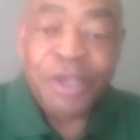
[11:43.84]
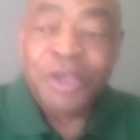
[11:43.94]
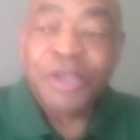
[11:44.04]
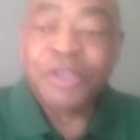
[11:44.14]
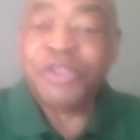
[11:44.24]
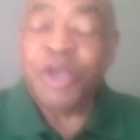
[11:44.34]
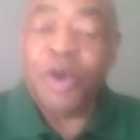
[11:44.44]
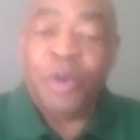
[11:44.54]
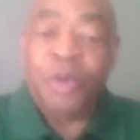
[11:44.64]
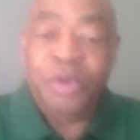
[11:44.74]

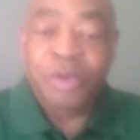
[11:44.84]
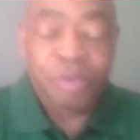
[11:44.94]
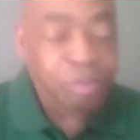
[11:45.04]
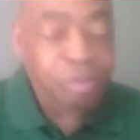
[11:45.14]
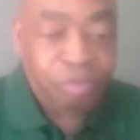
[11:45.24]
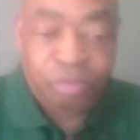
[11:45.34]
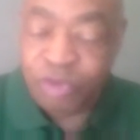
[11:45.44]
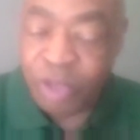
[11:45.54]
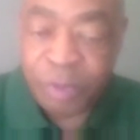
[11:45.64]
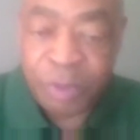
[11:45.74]
So you
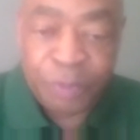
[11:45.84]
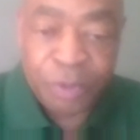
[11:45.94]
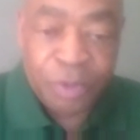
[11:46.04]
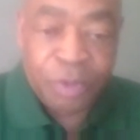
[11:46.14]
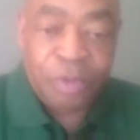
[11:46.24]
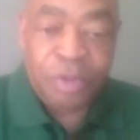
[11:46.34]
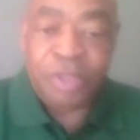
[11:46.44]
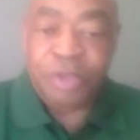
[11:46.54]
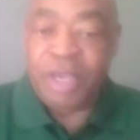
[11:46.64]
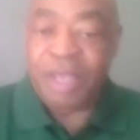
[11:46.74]
jump in the pool
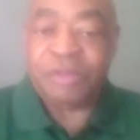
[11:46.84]
and you have